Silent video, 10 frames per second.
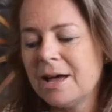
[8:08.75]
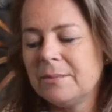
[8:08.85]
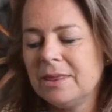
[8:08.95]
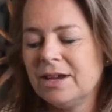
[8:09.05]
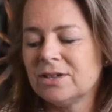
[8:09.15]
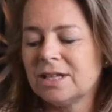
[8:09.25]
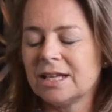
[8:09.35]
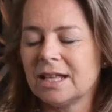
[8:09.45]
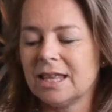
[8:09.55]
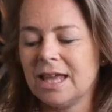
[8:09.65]
There's
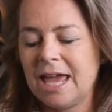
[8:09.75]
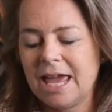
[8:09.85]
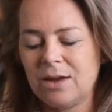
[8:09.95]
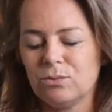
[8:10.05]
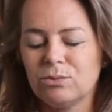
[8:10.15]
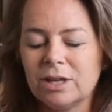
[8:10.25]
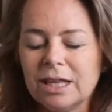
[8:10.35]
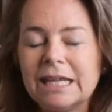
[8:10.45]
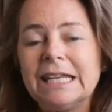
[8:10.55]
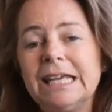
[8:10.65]
a
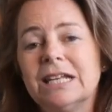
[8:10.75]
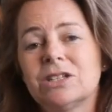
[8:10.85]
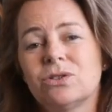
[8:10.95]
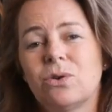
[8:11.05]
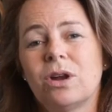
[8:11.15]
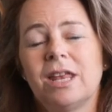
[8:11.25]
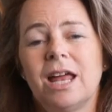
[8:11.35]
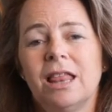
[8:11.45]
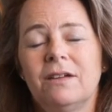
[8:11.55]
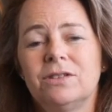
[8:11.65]
really neat store that
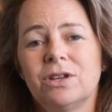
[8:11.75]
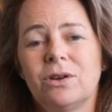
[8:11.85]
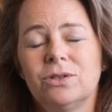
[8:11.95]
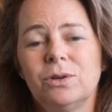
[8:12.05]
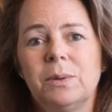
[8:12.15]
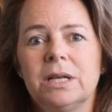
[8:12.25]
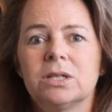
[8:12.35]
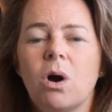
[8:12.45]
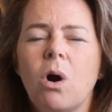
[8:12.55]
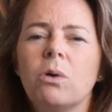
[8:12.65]
I love to go to, but it's
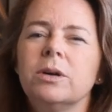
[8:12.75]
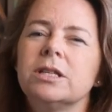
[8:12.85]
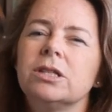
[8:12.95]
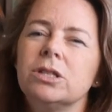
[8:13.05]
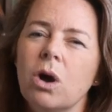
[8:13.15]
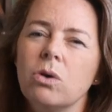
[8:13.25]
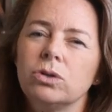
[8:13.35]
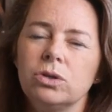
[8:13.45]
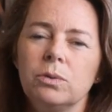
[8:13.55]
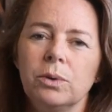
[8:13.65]
always so
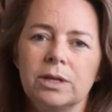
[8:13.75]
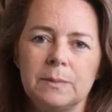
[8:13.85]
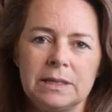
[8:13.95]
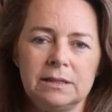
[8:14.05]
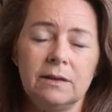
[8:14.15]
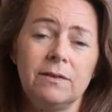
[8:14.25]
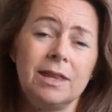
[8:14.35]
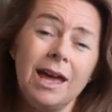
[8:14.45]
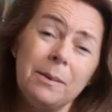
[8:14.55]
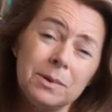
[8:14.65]
super expensive, and
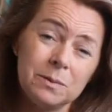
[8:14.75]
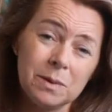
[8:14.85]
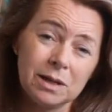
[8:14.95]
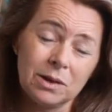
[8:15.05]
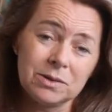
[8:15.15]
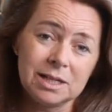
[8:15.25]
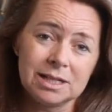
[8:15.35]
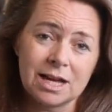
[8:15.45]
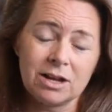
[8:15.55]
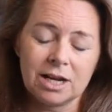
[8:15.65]
they happen to be closing
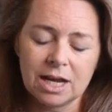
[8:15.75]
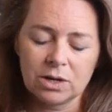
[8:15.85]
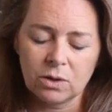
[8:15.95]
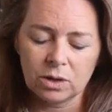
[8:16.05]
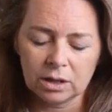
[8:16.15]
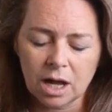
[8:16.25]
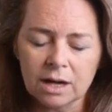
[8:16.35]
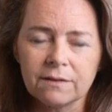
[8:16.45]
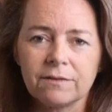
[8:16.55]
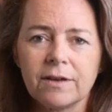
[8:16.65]
down, and I know a lot
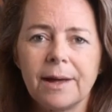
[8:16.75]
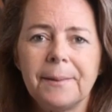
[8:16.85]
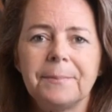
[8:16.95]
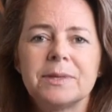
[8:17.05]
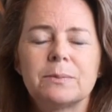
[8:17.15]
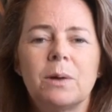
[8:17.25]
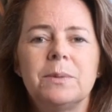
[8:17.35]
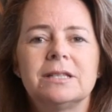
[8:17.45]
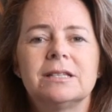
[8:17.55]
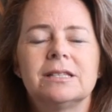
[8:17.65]
of small
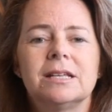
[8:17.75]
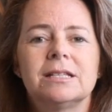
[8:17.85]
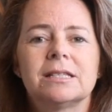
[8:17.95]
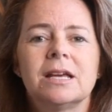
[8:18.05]
businesses